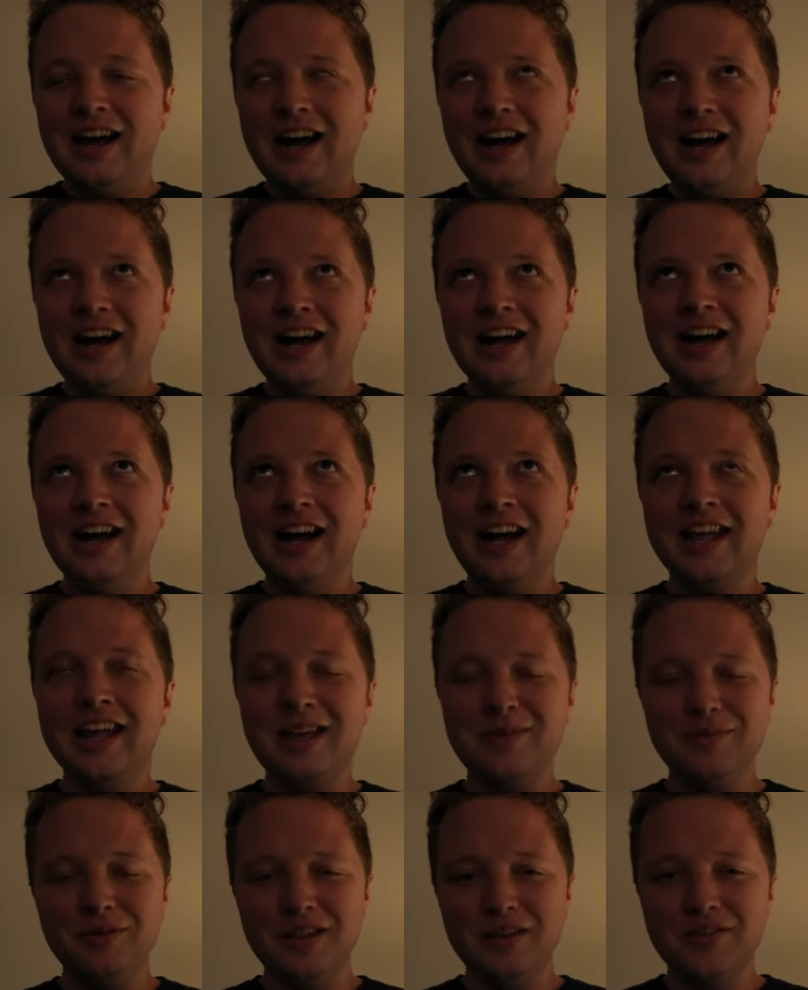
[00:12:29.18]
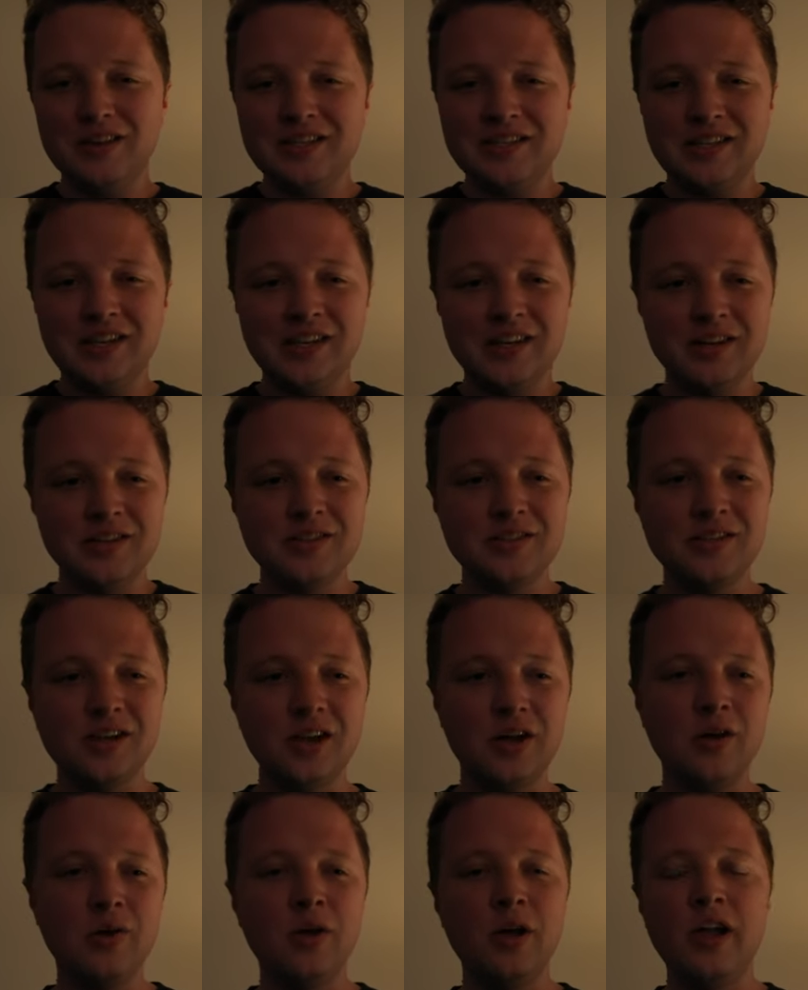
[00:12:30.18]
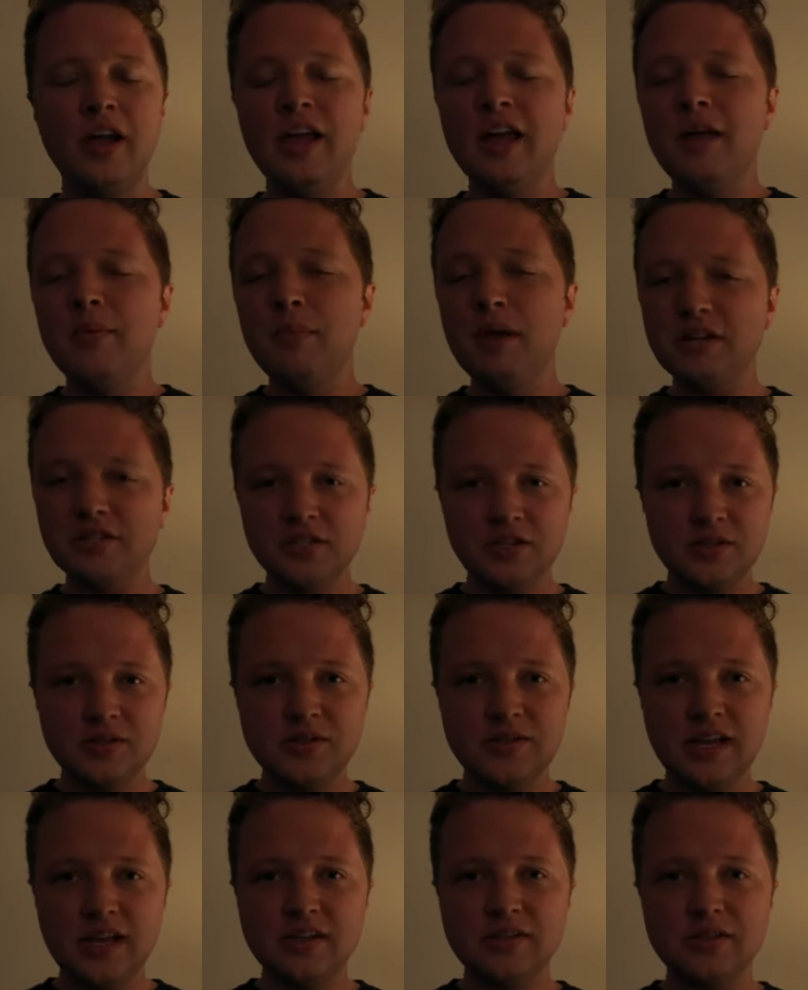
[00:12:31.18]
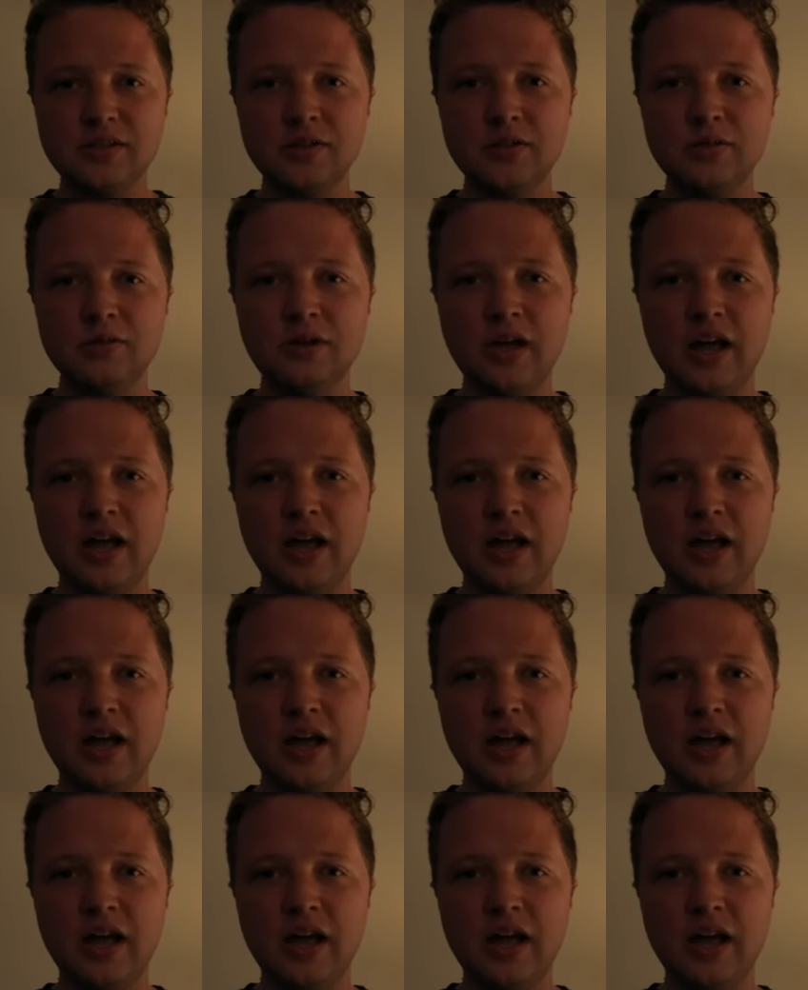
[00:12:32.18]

Ah, I can't believe it's here. So make sure you stay tuned.